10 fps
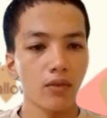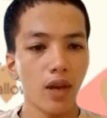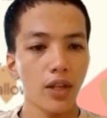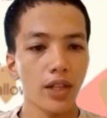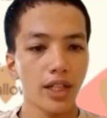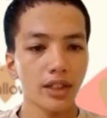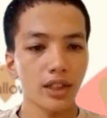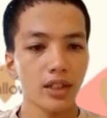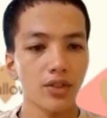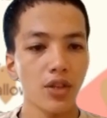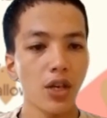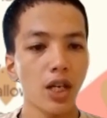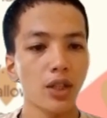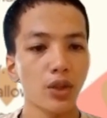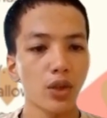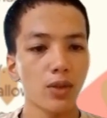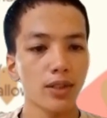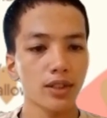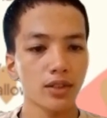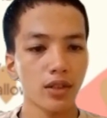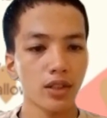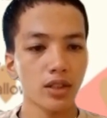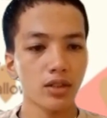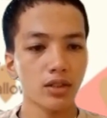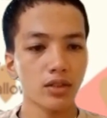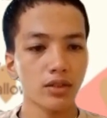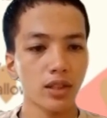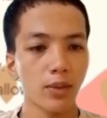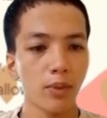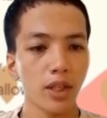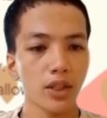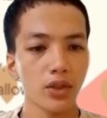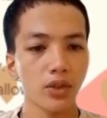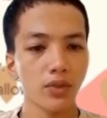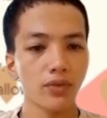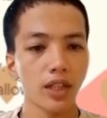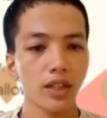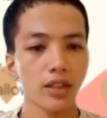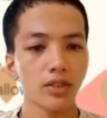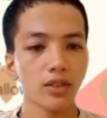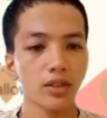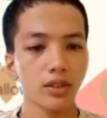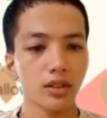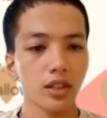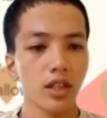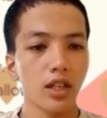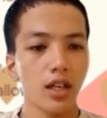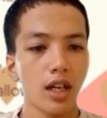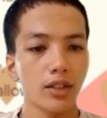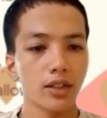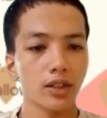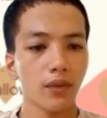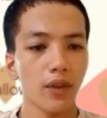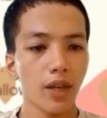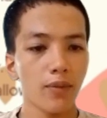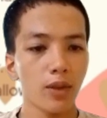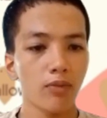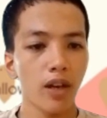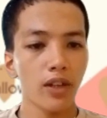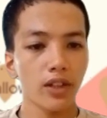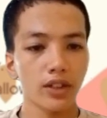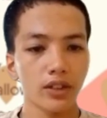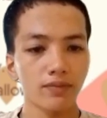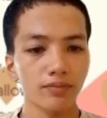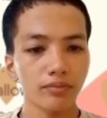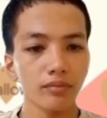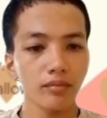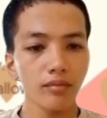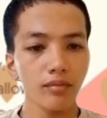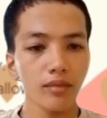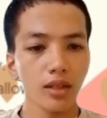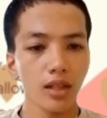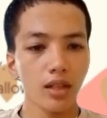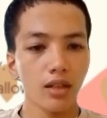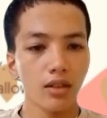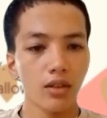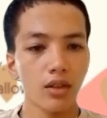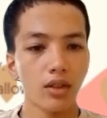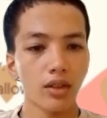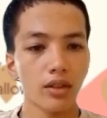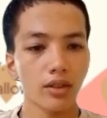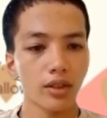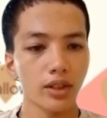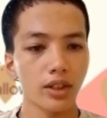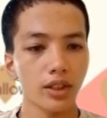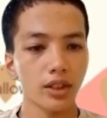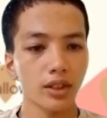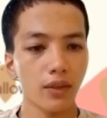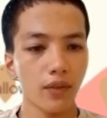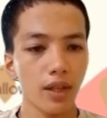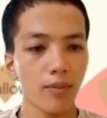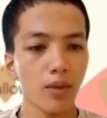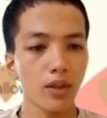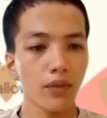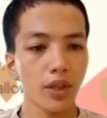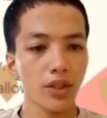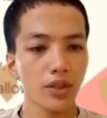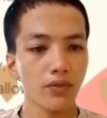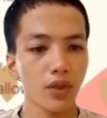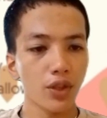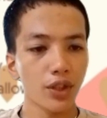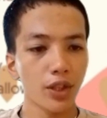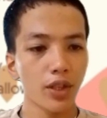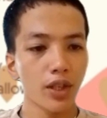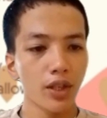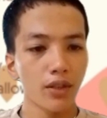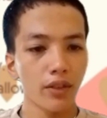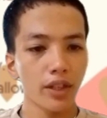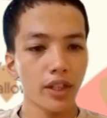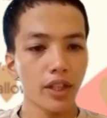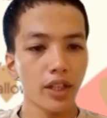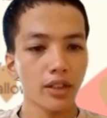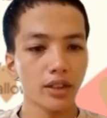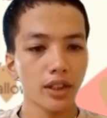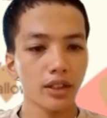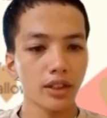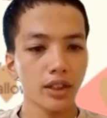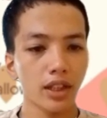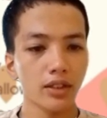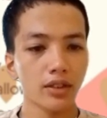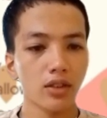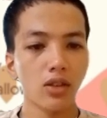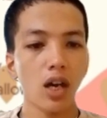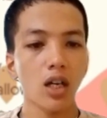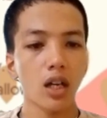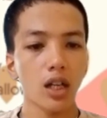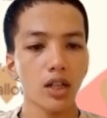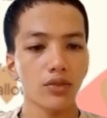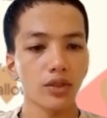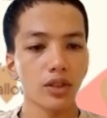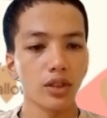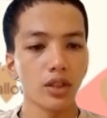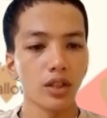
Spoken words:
Violence. There are no restrictions on the depiction of non-gratuitous and justifiable violence. Horror. The justifiable depiction of horror, frightening scenes, and gore are allowed.